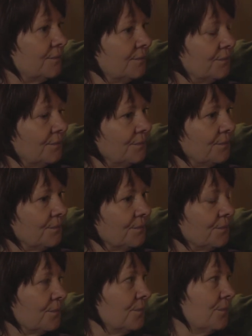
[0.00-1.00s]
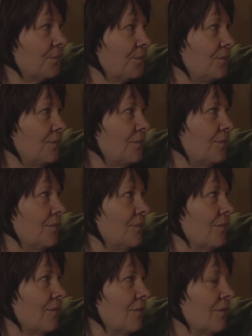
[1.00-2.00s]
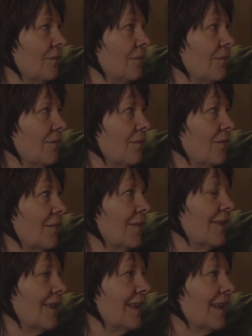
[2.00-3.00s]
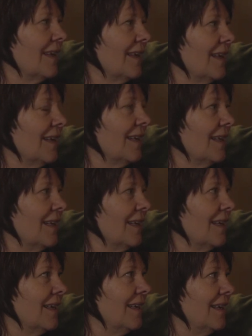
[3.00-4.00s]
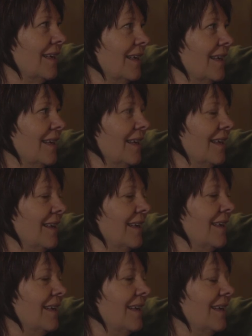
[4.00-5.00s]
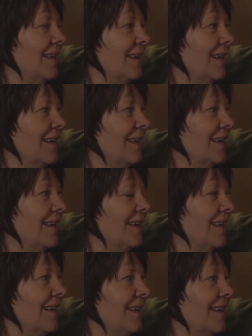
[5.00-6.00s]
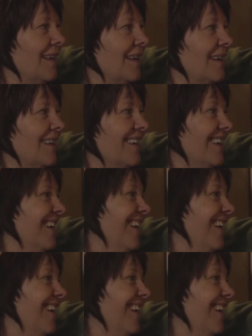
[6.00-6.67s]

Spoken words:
The person shown says nothing.